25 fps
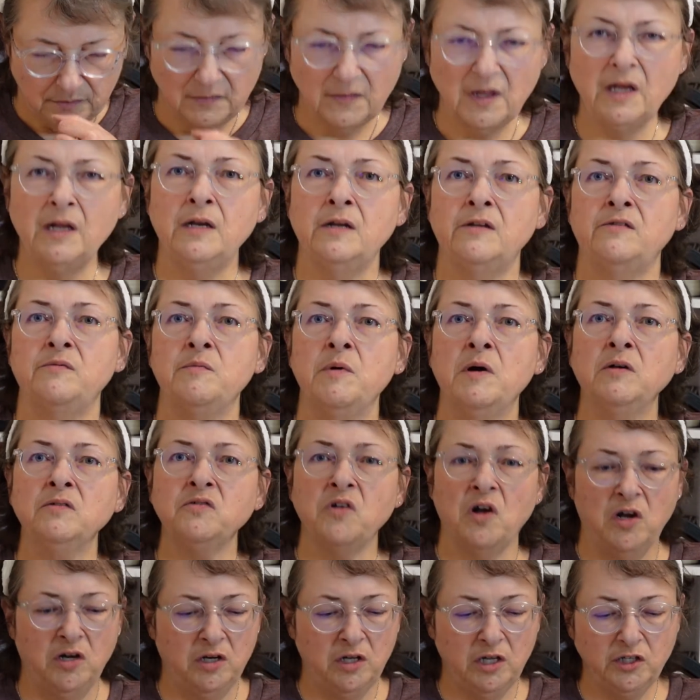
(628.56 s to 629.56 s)
And it smells
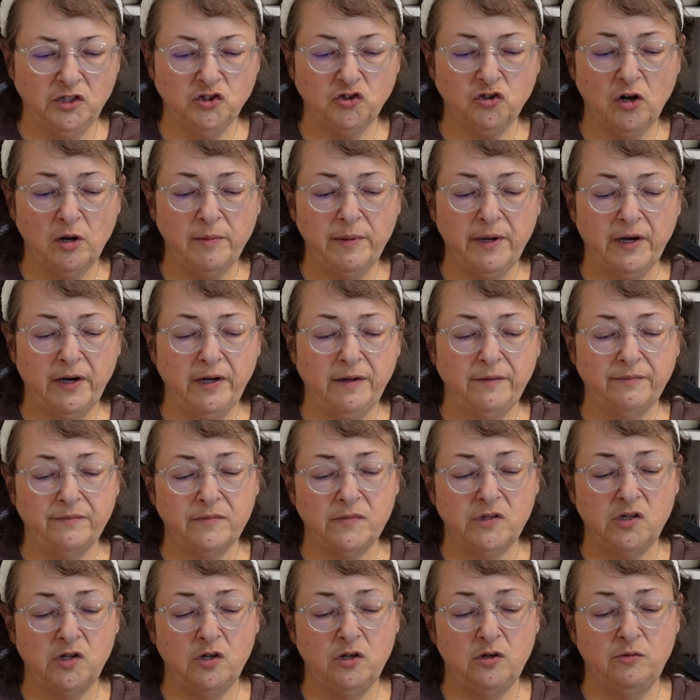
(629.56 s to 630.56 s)
kind of like strawberry.
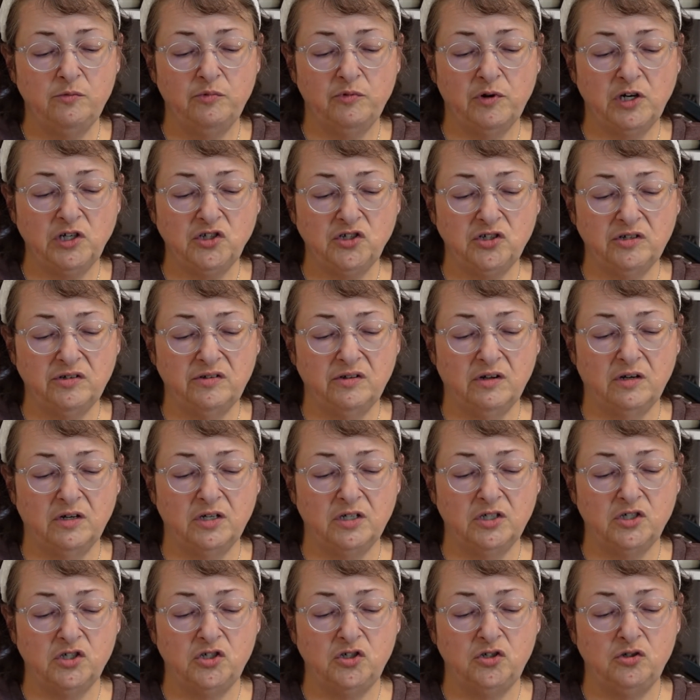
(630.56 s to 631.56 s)
So you'd brush this
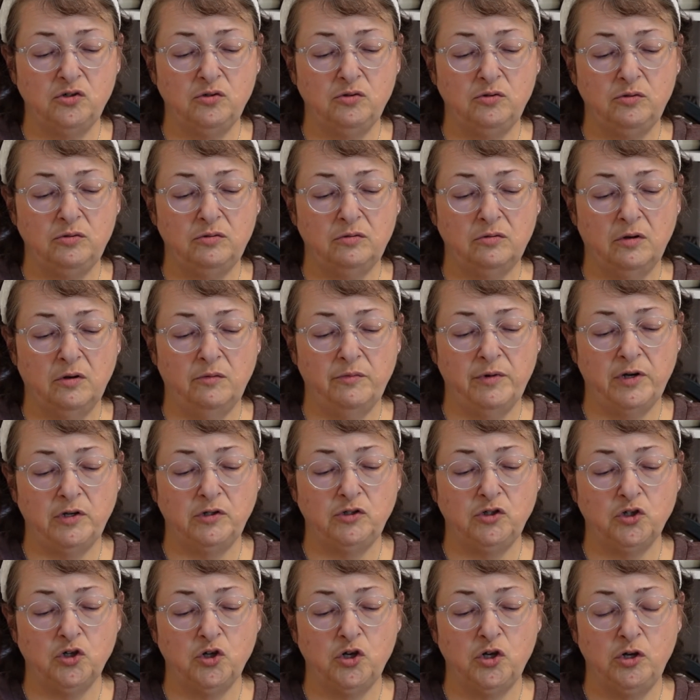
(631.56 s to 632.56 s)
onto
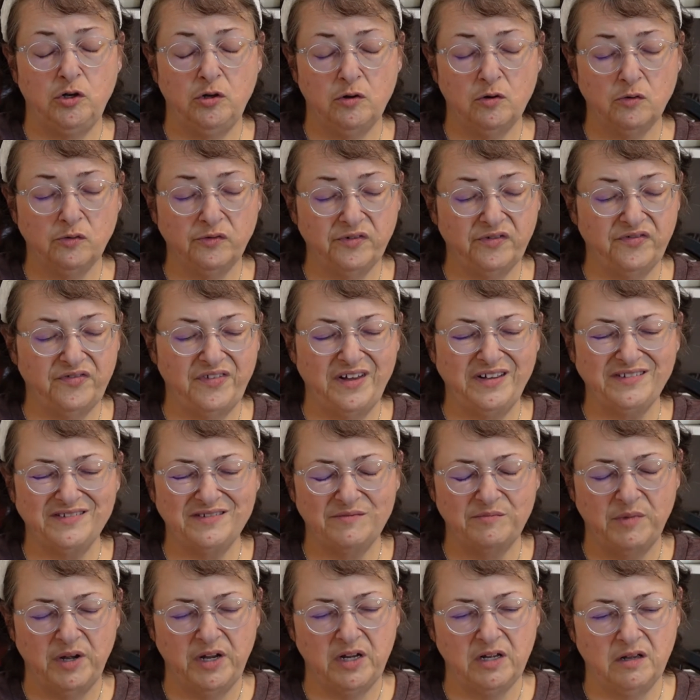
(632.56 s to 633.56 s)
around your cuticles and things.
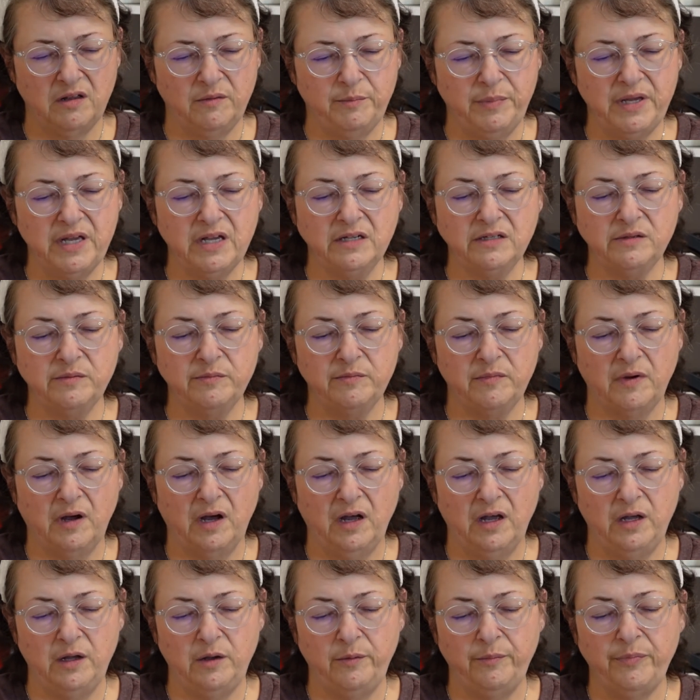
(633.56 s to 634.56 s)
And because
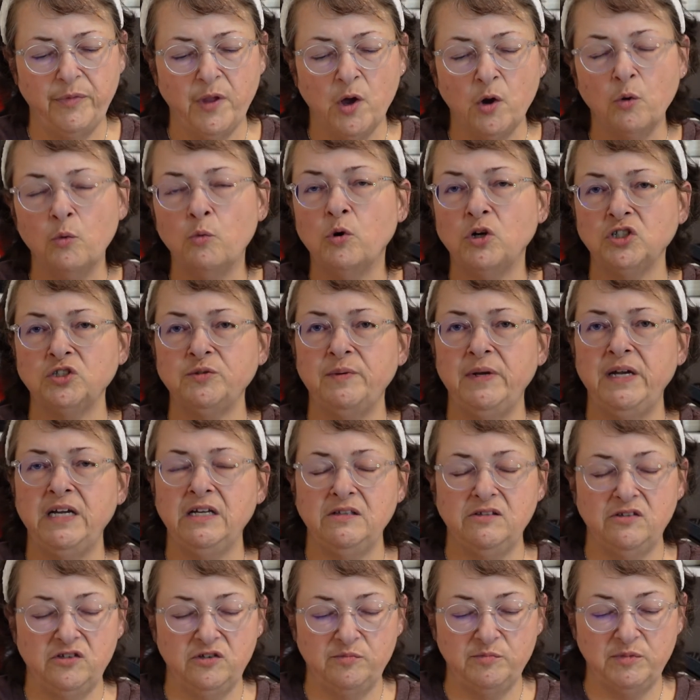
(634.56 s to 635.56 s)
I wash my
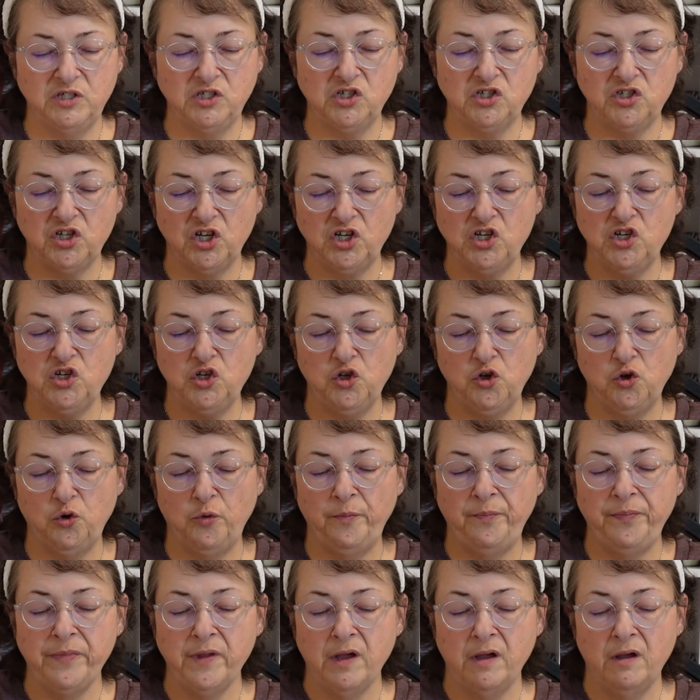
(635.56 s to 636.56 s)
hands as much as I
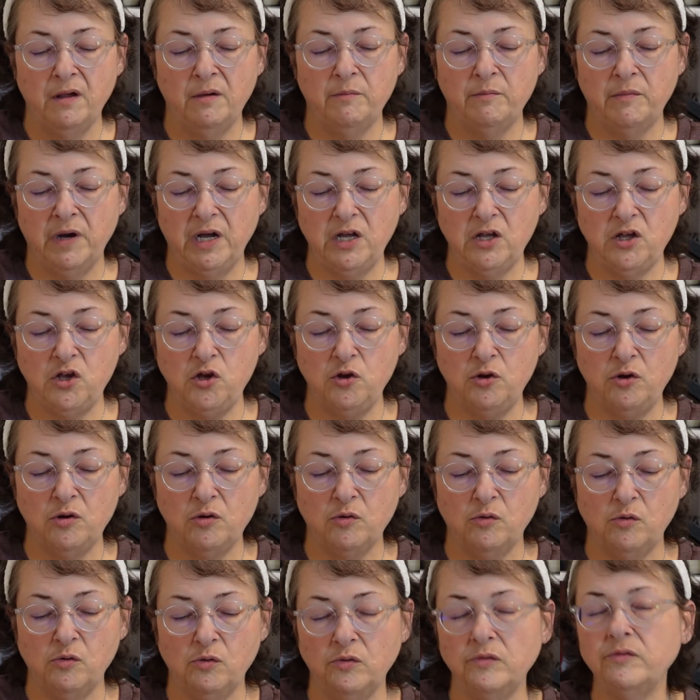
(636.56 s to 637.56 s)
do, my
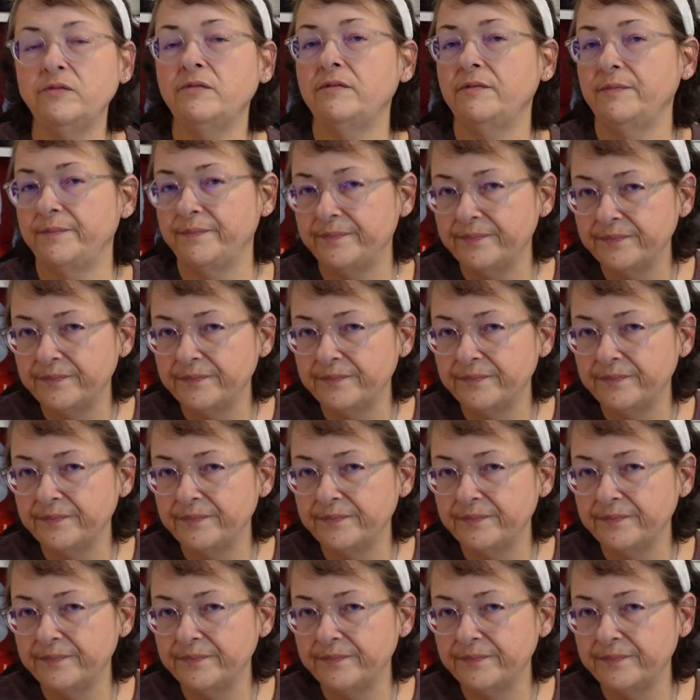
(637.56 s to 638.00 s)
cuticles,